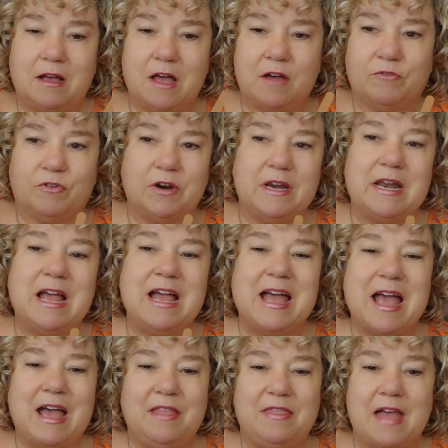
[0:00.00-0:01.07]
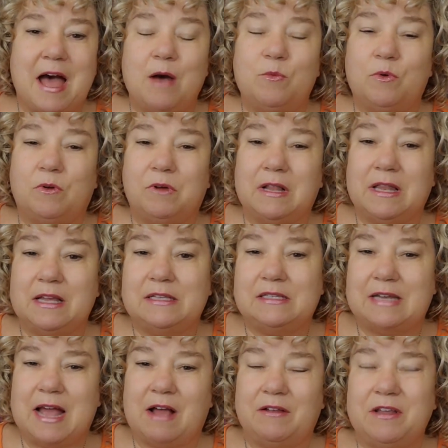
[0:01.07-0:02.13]
covering, and that will cleanse
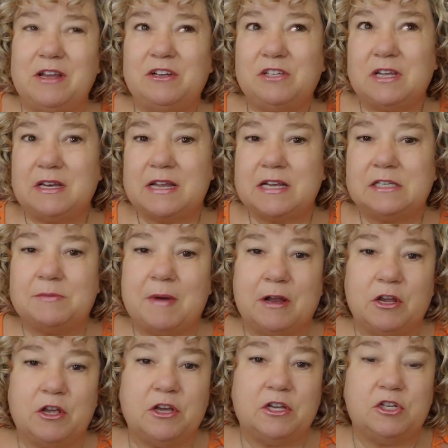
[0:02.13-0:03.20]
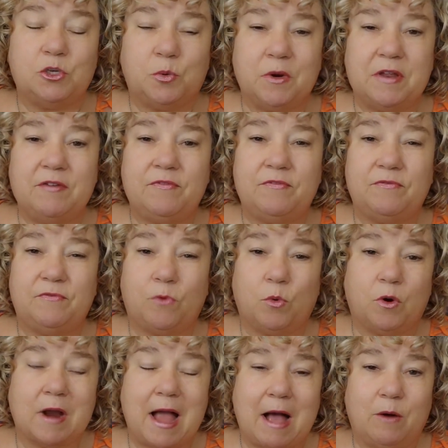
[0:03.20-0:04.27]
it out. Usually it takes about a good
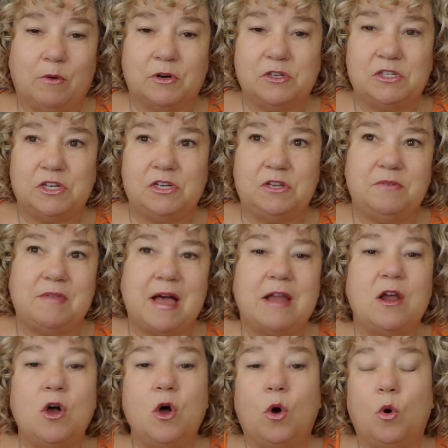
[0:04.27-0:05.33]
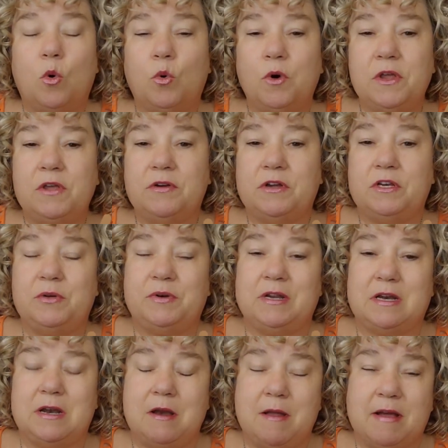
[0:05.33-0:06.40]
24 hours to do that, or you could do it in a